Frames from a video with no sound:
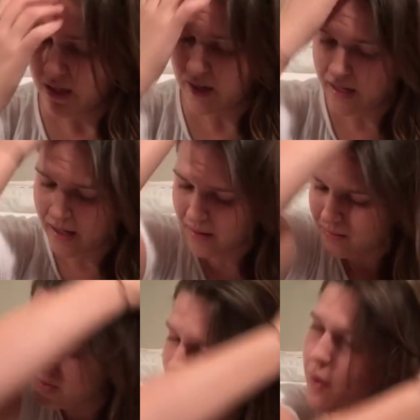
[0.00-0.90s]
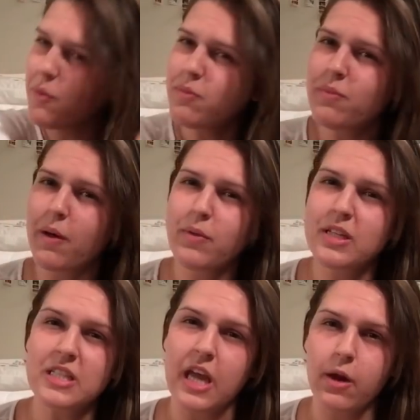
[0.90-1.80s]
So I
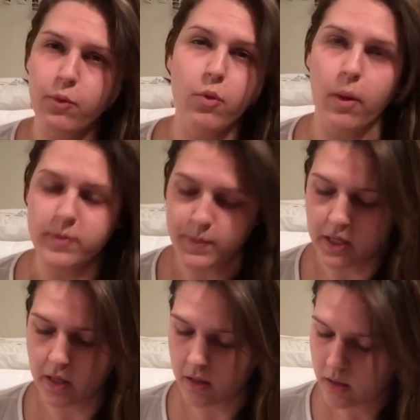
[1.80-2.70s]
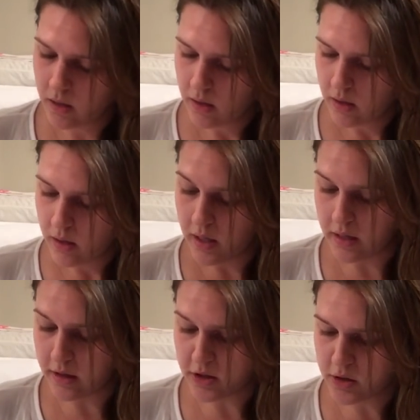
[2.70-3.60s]
wouldn't say I grew up speaking
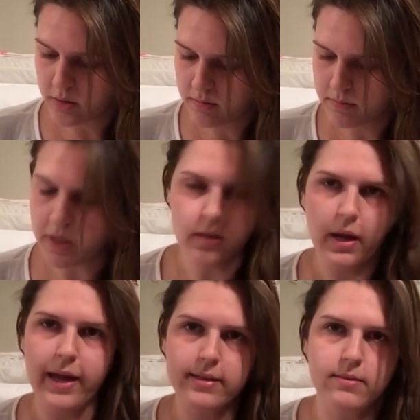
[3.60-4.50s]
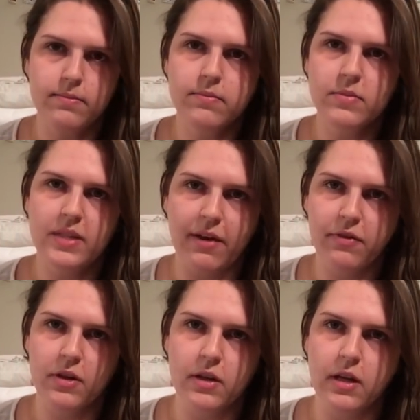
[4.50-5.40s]
English, but I
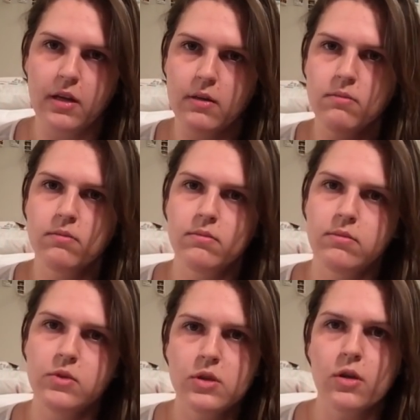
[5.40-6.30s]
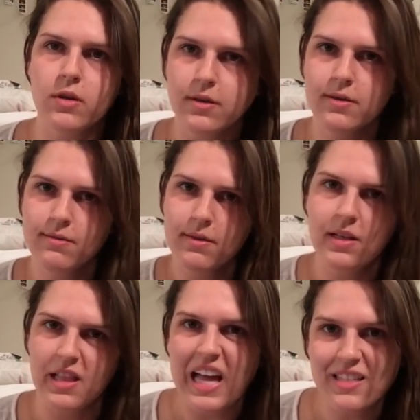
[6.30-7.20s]
definitely took
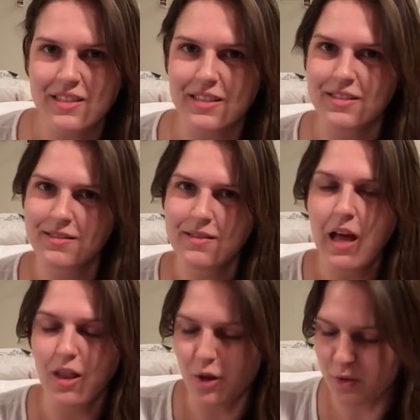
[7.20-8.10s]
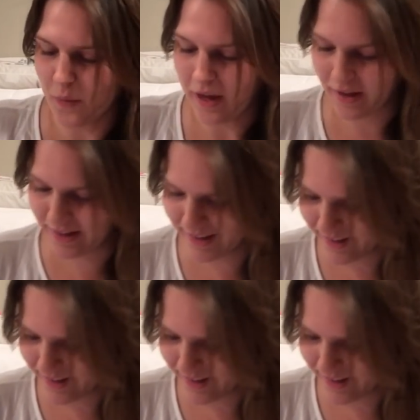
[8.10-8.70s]
classes along the way.